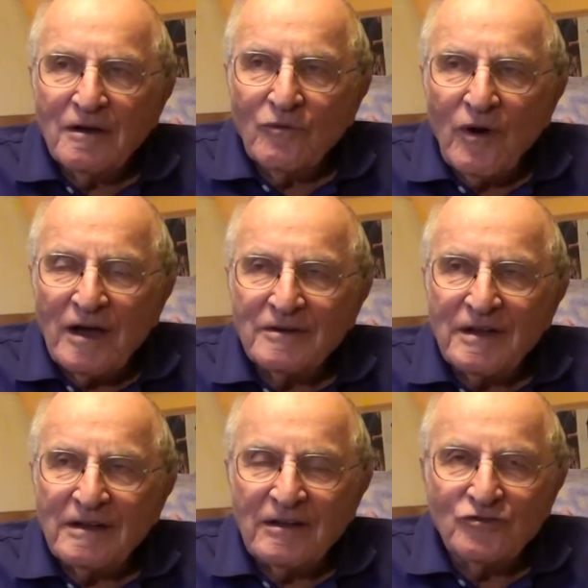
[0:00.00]
water
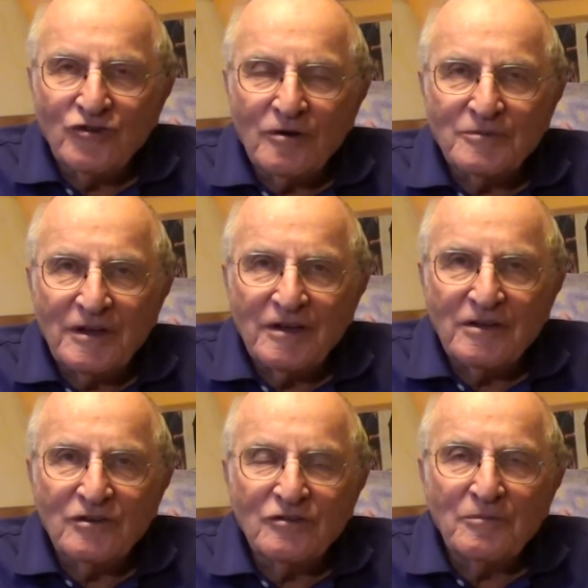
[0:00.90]
that has germs in it
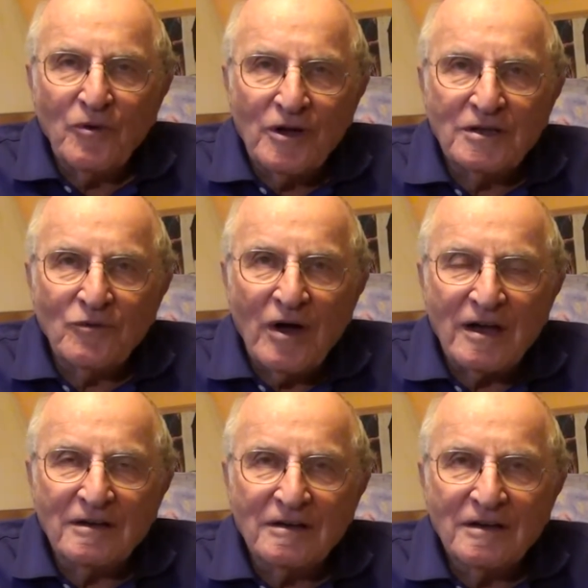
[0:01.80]
is to boil the
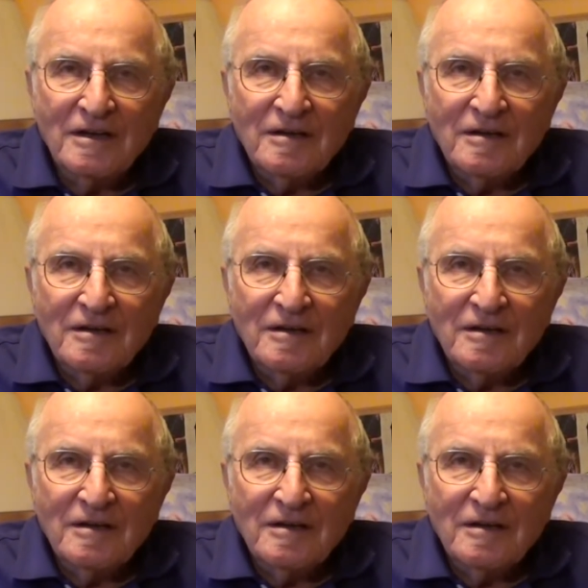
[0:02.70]
water.